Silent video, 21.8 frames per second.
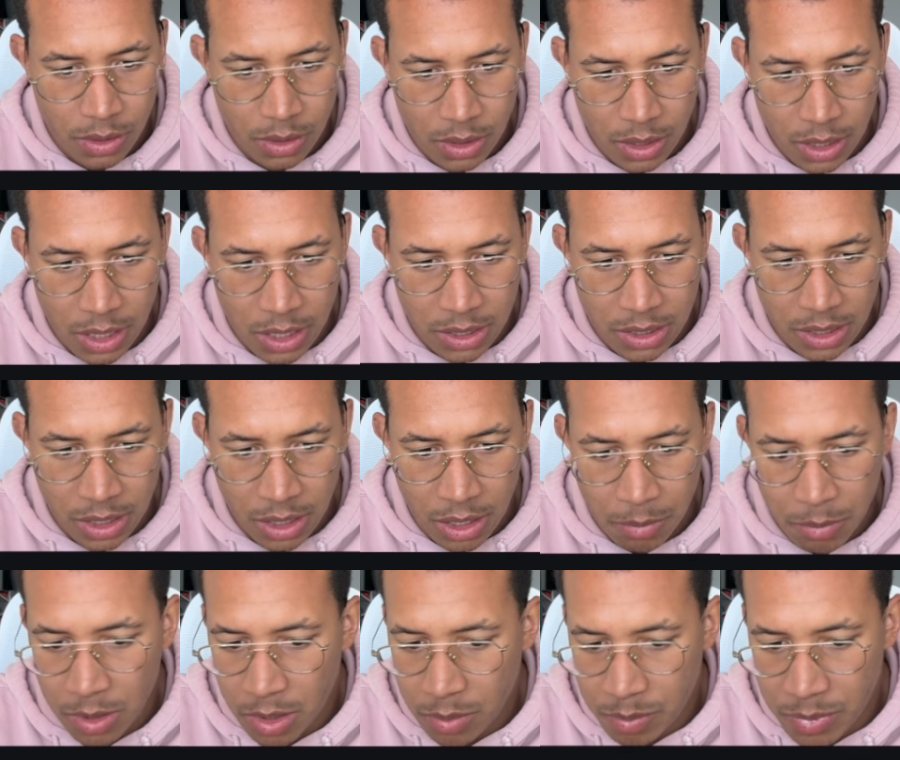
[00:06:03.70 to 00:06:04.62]
and then I'm
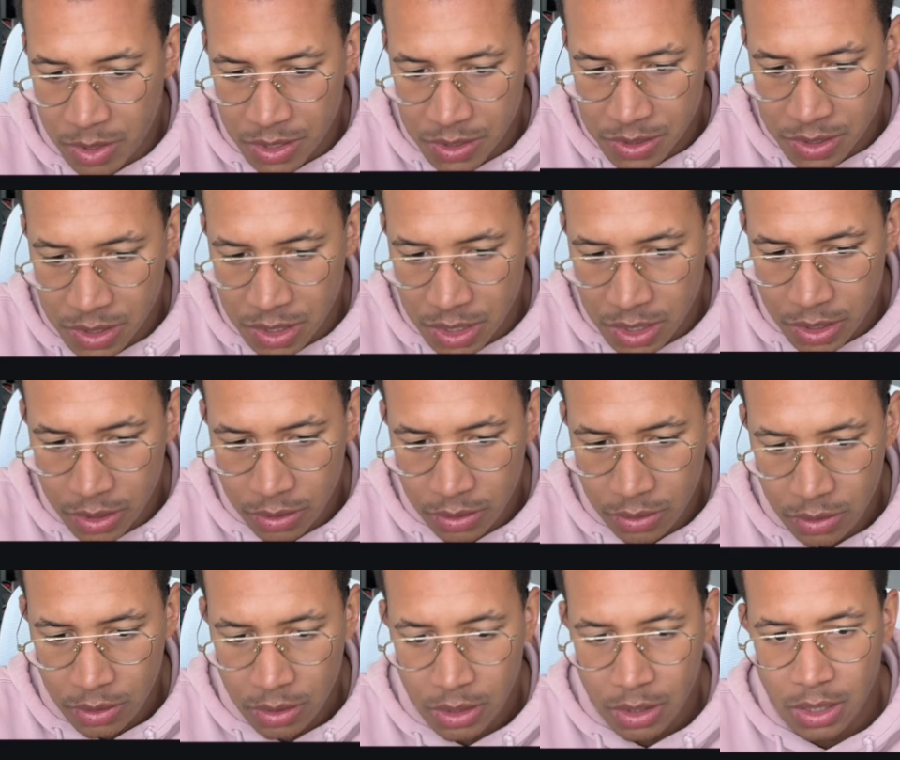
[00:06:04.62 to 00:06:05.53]
going to paste it here,
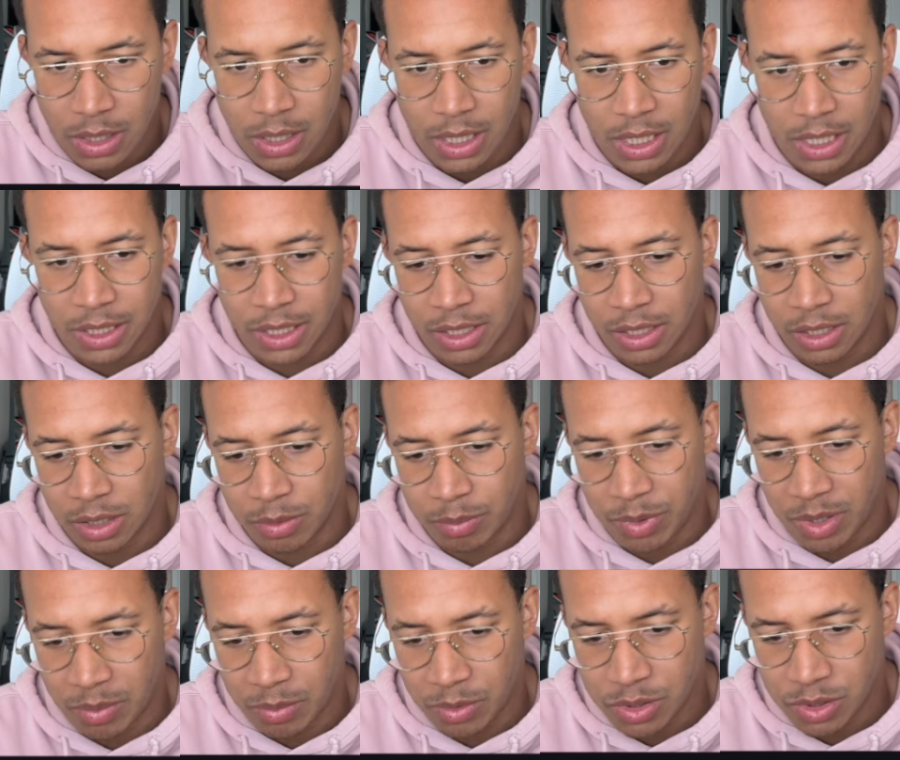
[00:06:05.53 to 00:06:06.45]
and then I'm going to be
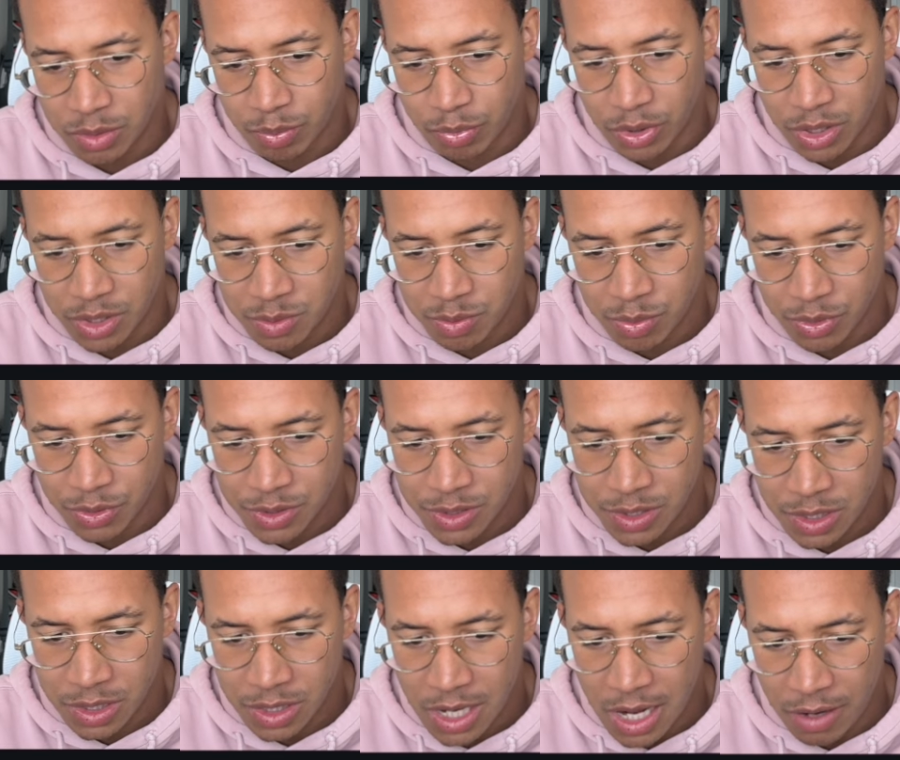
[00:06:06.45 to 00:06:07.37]
able to press
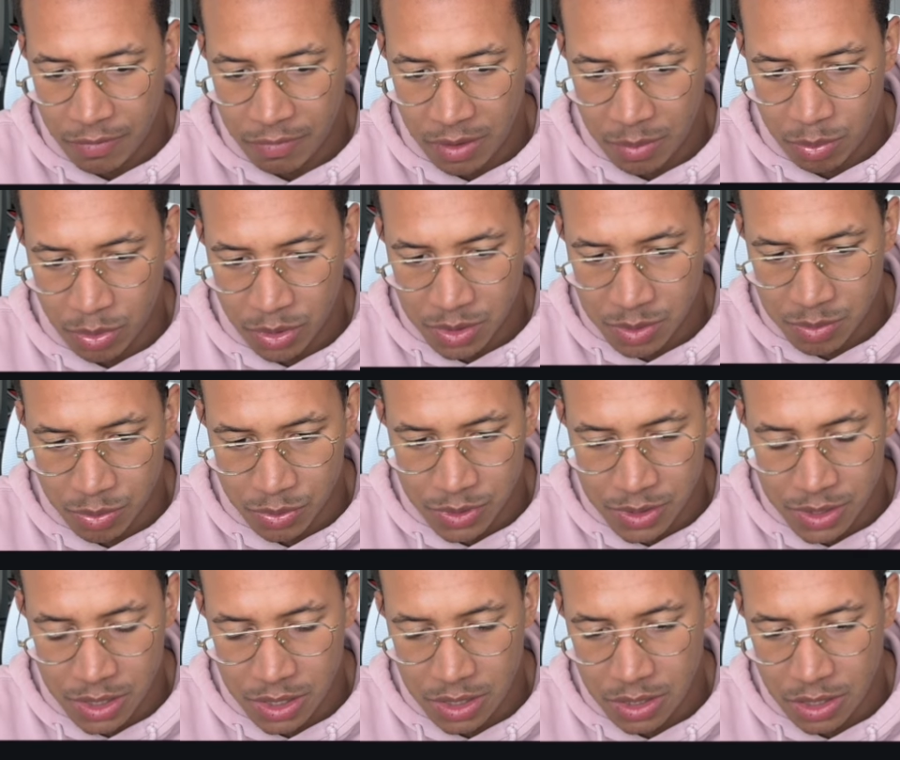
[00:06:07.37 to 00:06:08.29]
proceed. Now, if I press
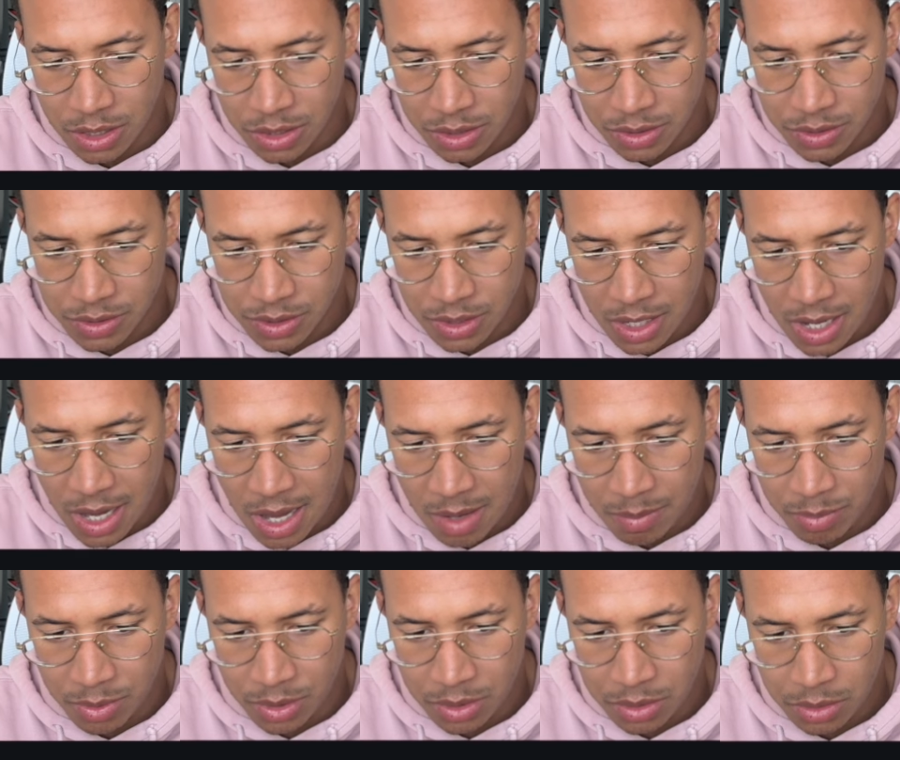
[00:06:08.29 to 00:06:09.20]
proceed, nothing's going to
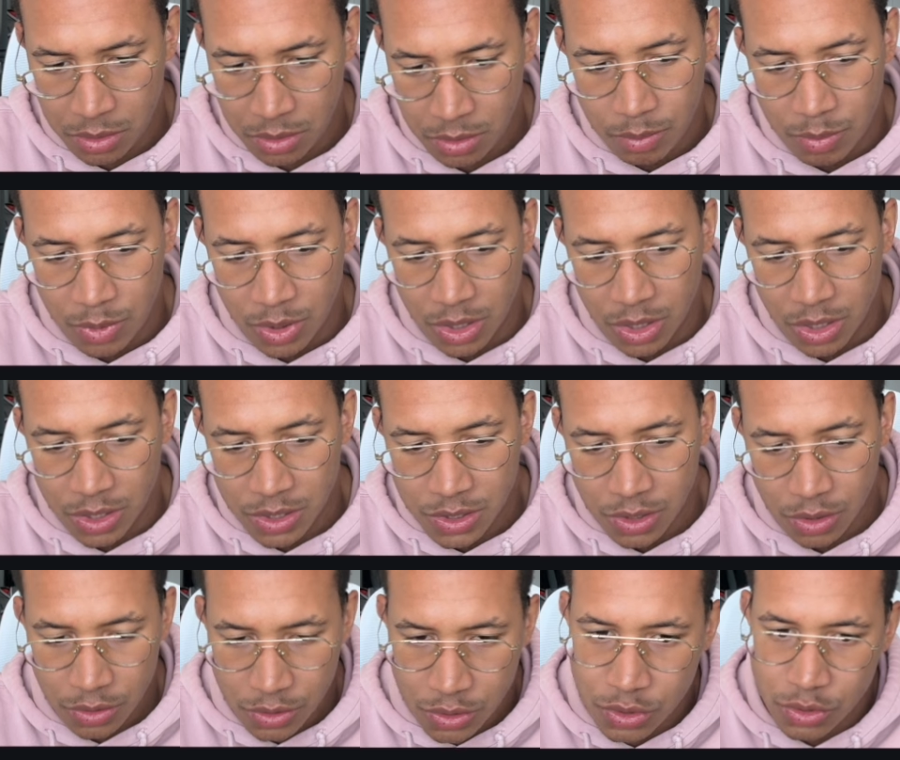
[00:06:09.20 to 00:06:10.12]
happen because
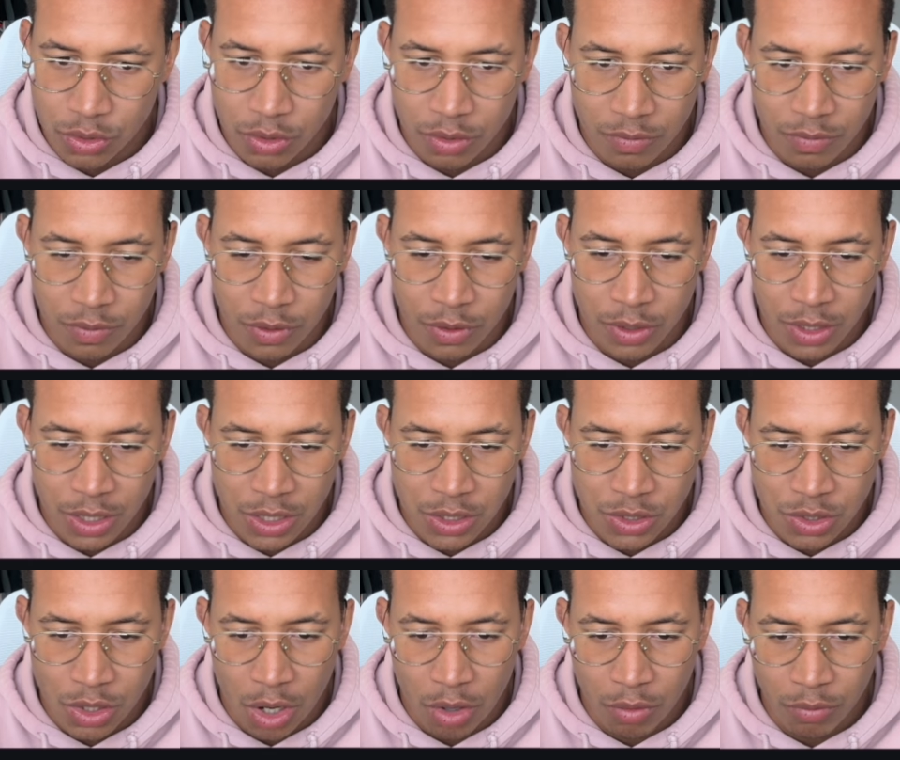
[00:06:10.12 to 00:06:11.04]
our server is
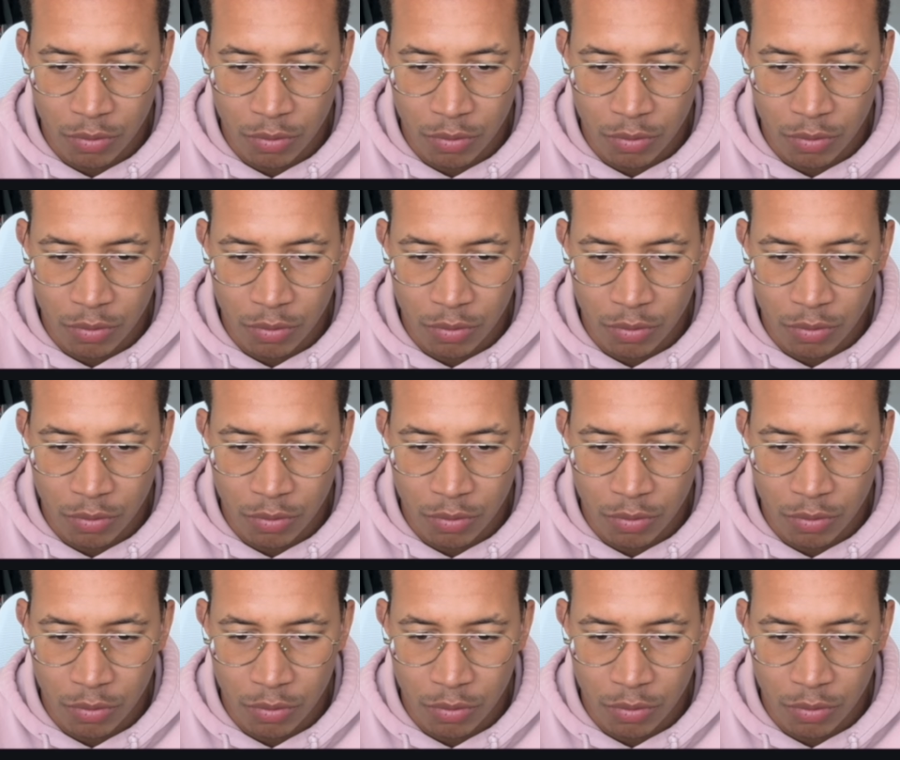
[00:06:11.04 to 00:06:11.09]
not